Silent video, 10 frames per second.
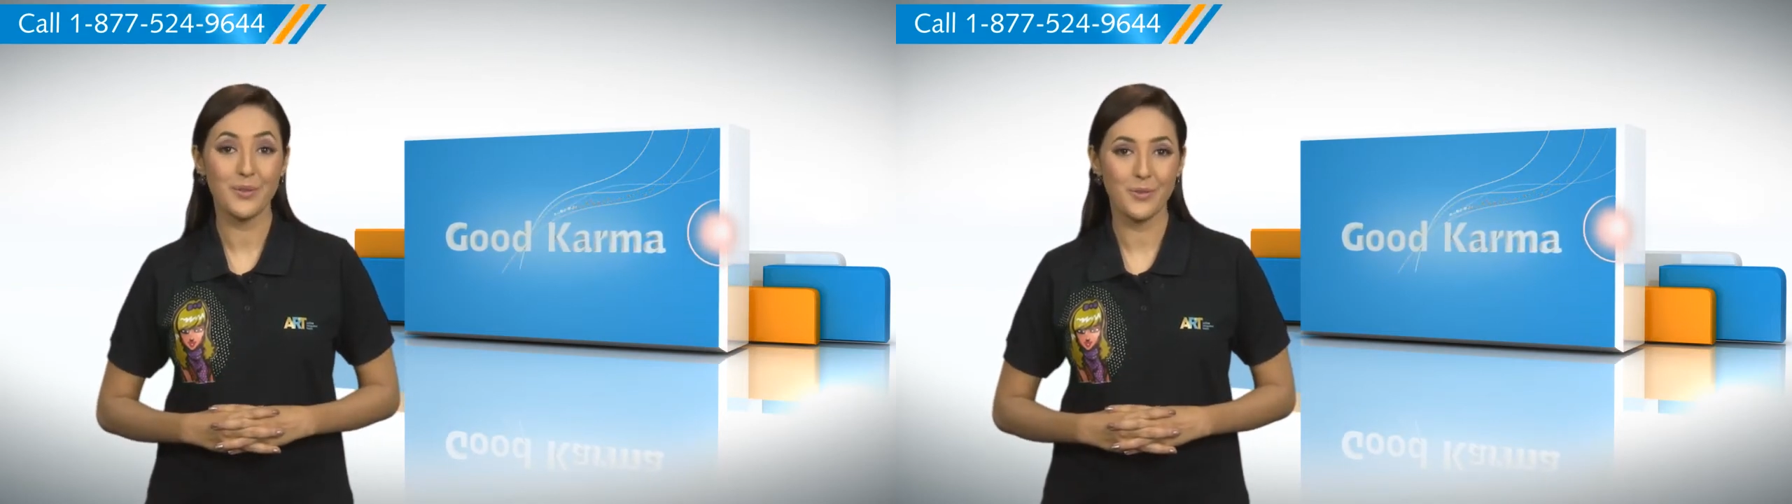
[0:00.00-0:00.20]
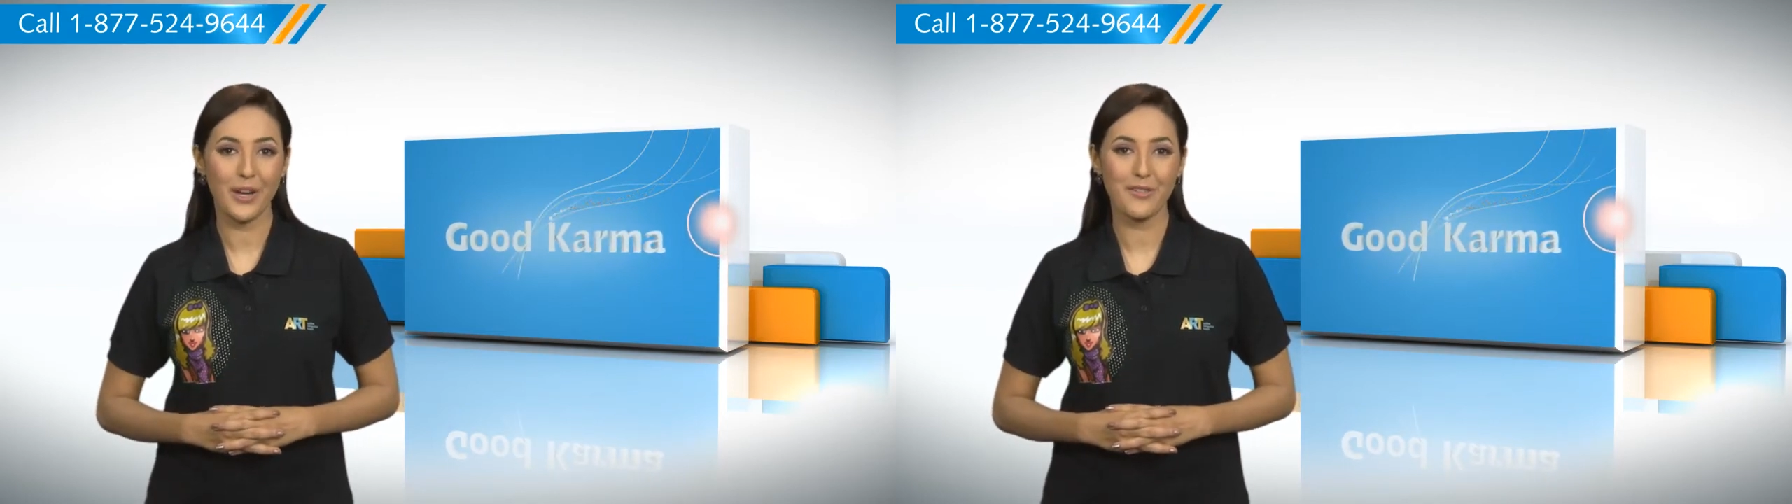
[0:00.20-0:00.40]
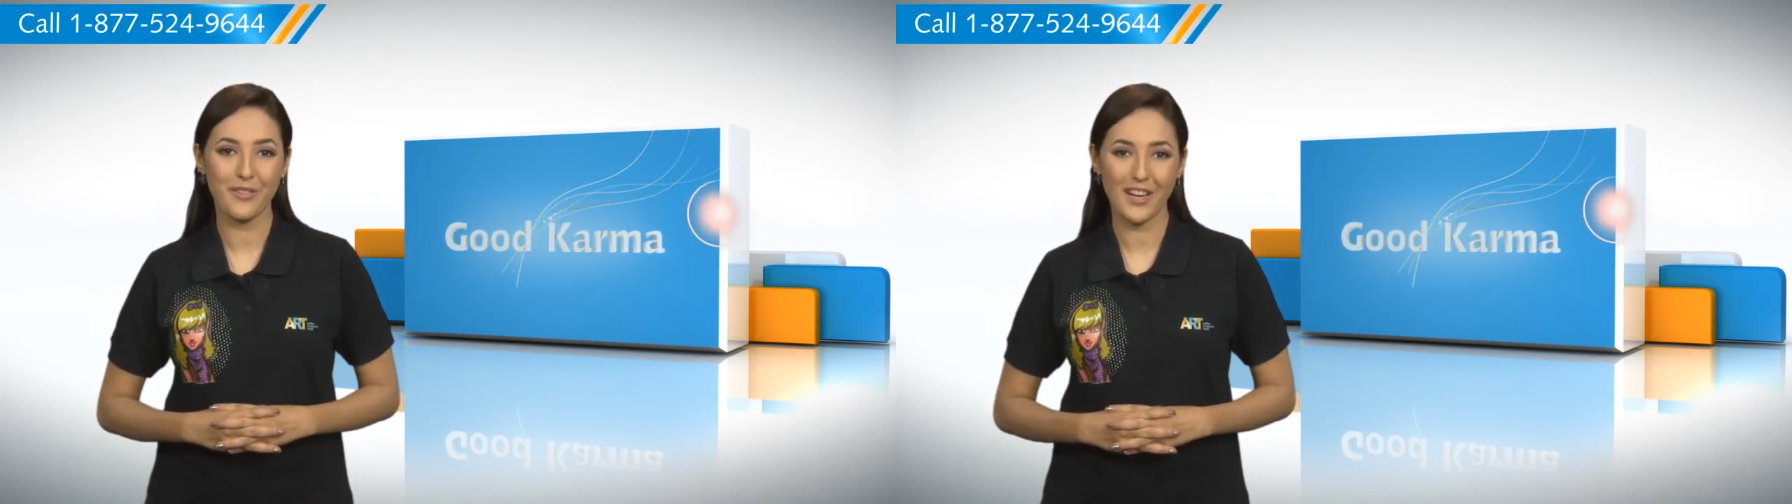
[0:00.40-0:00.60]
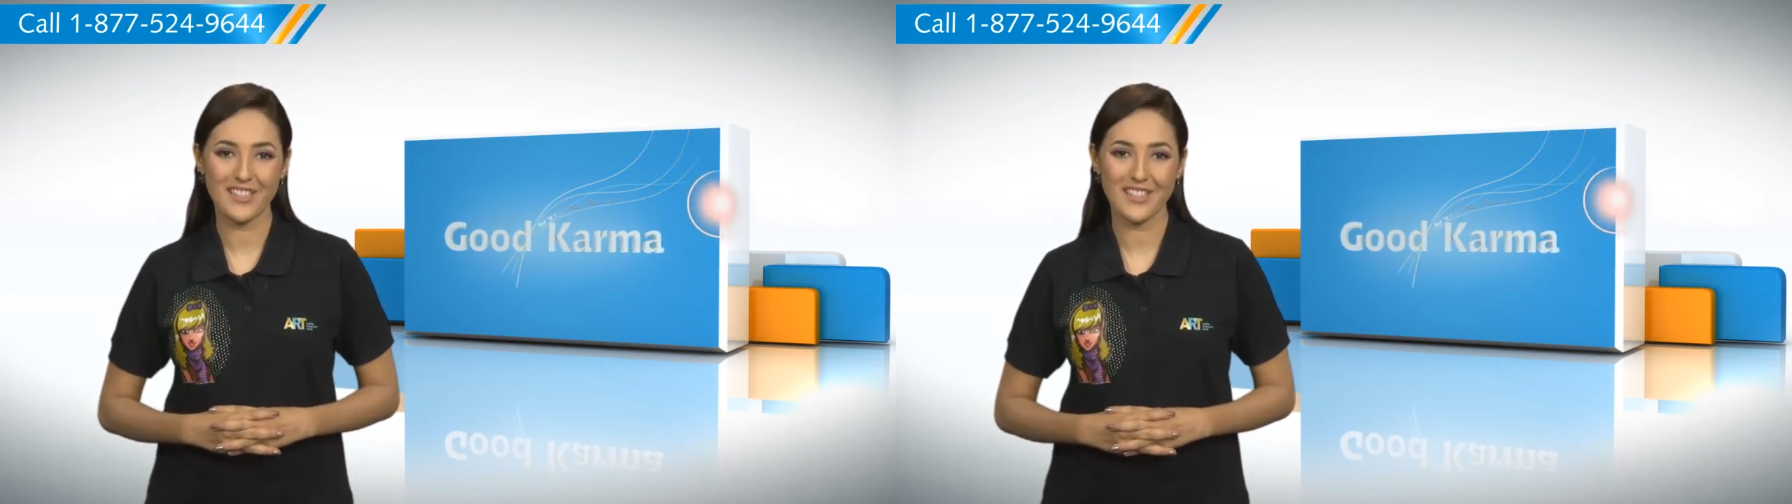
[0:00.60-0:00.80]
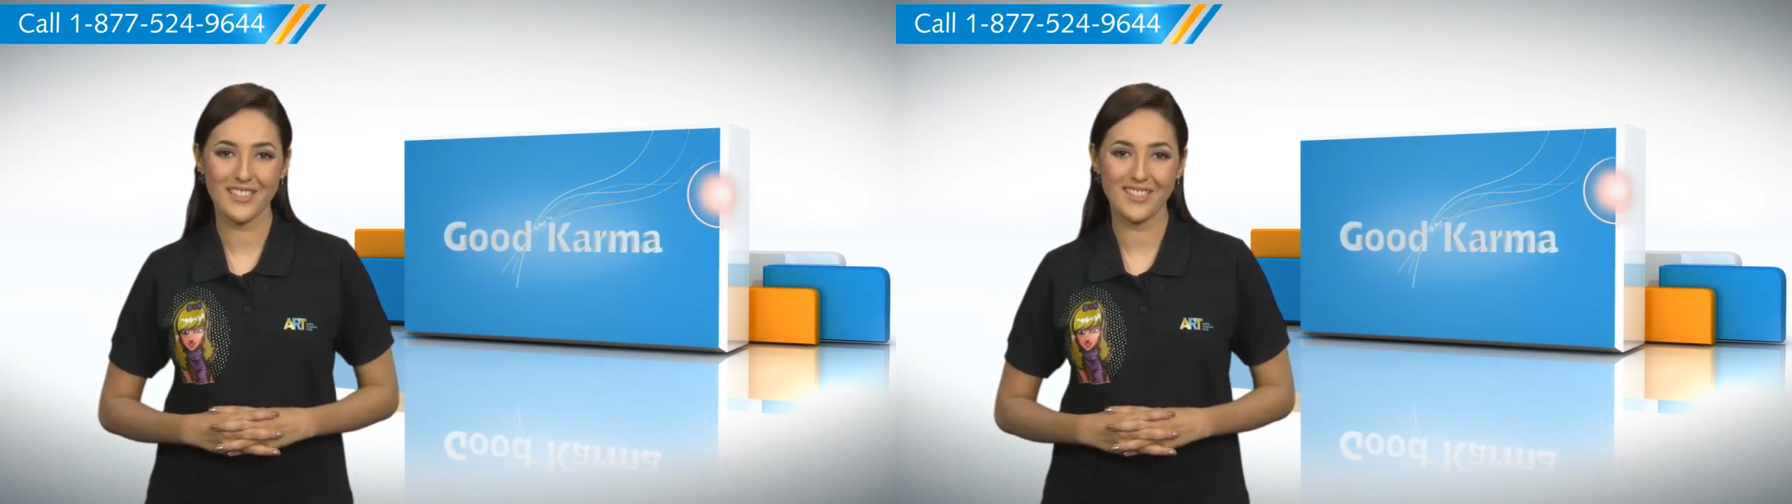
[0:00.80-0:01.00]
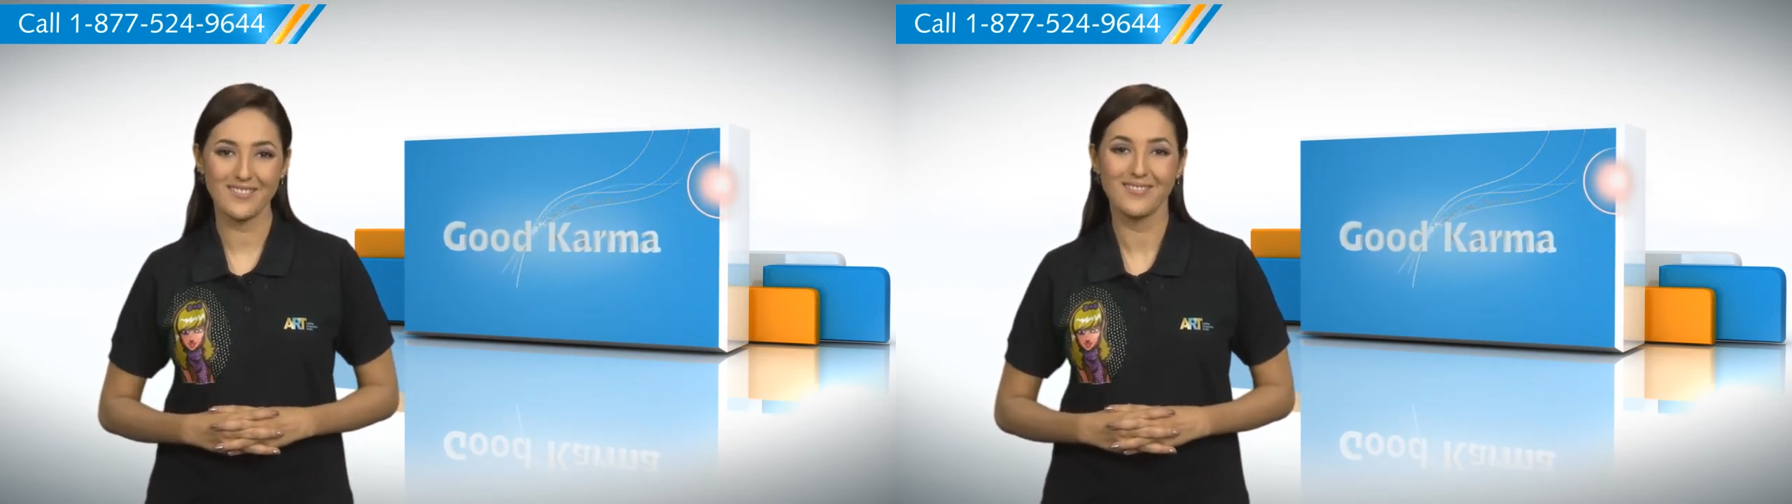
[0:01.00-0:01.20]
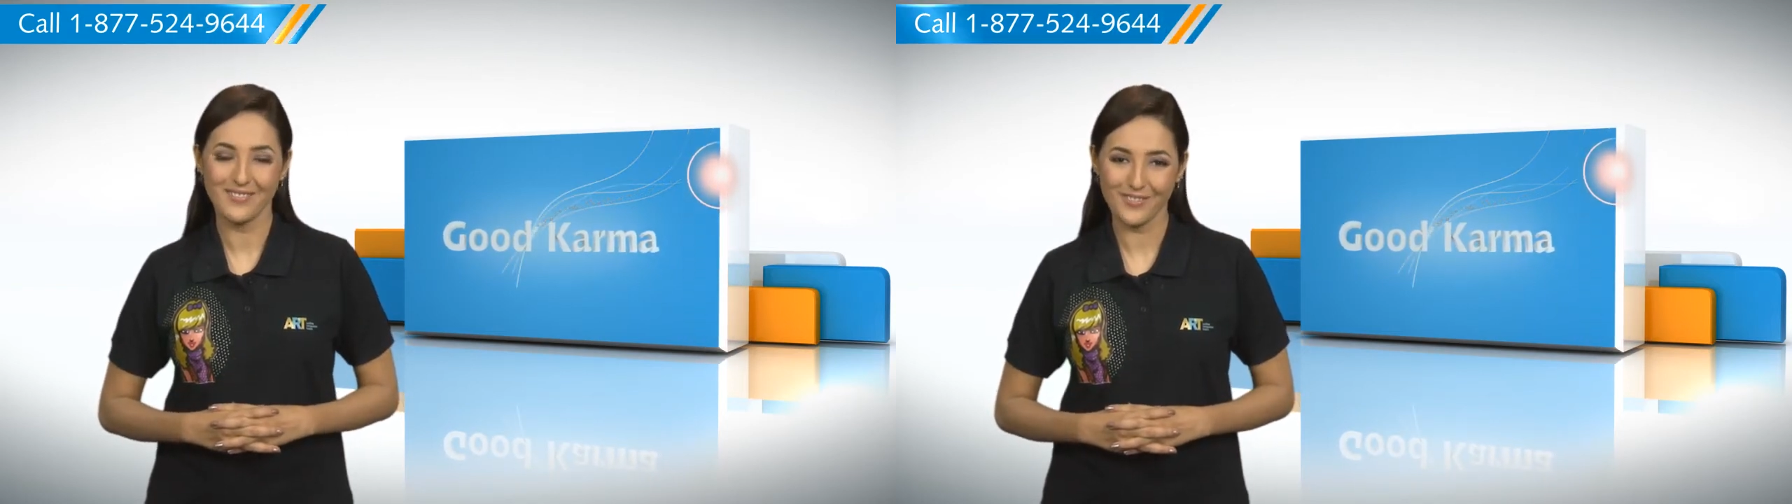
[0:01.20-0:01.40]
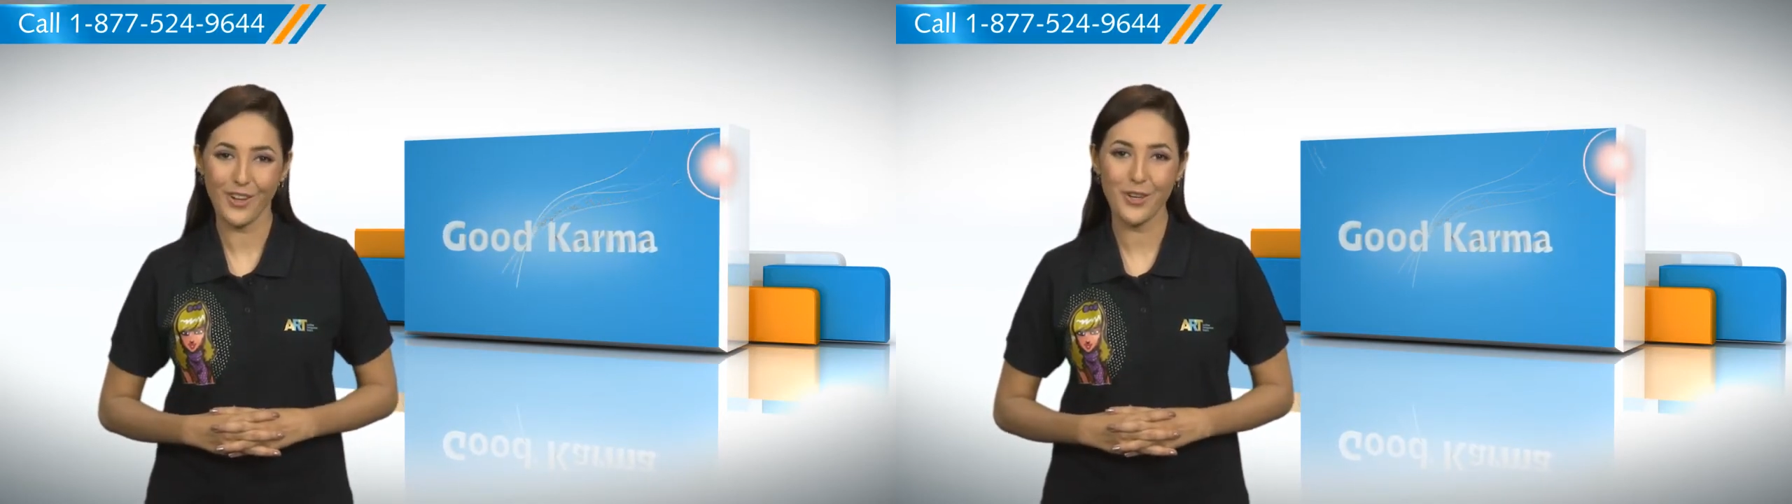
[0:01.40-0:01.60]
run faster.
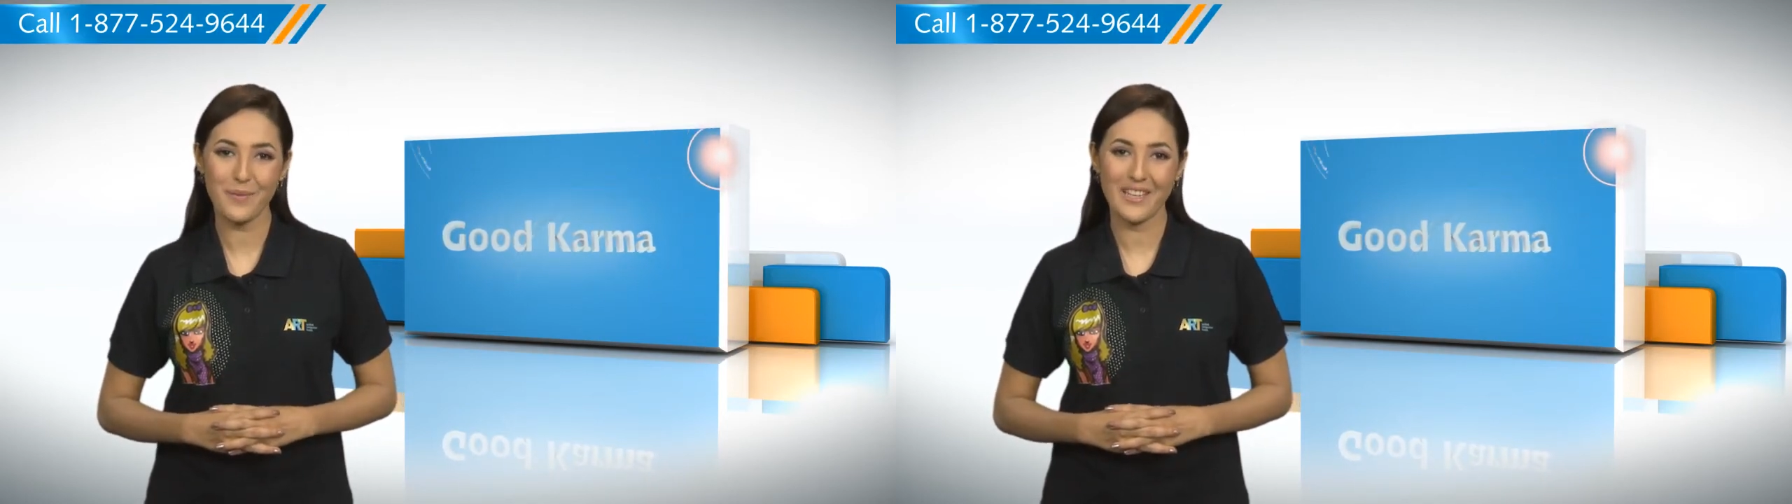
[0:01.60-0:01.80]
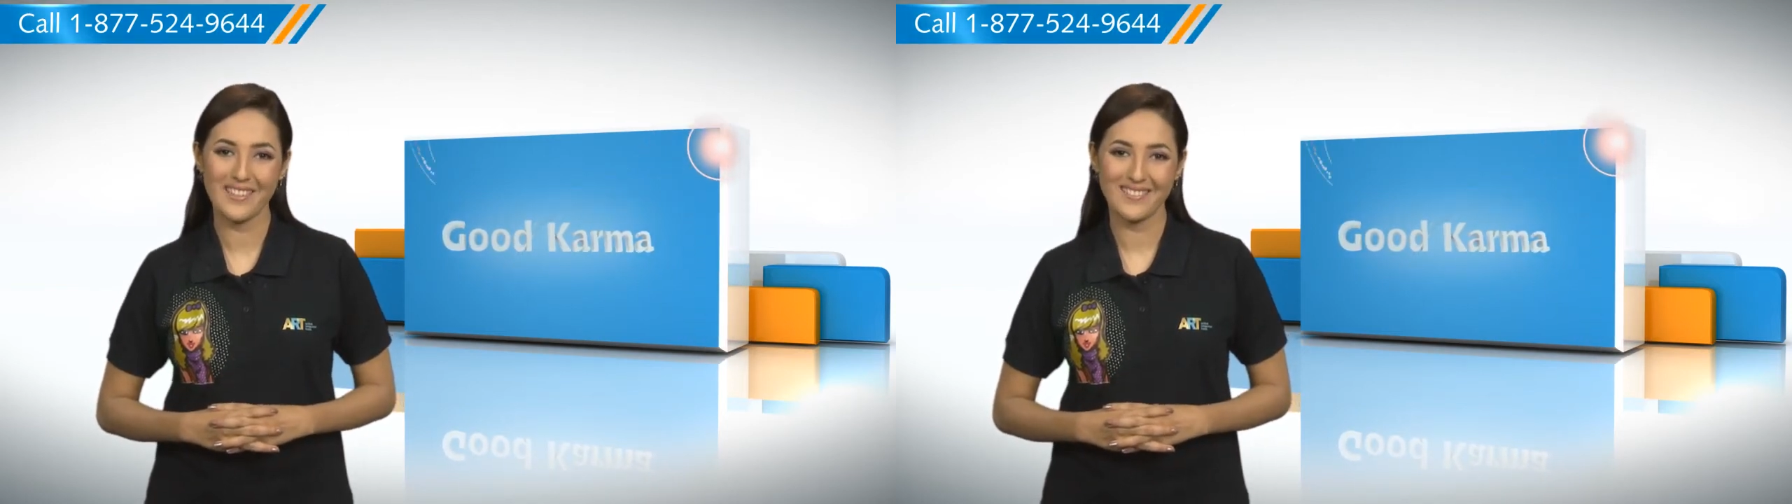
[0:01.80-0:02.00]
Follow me.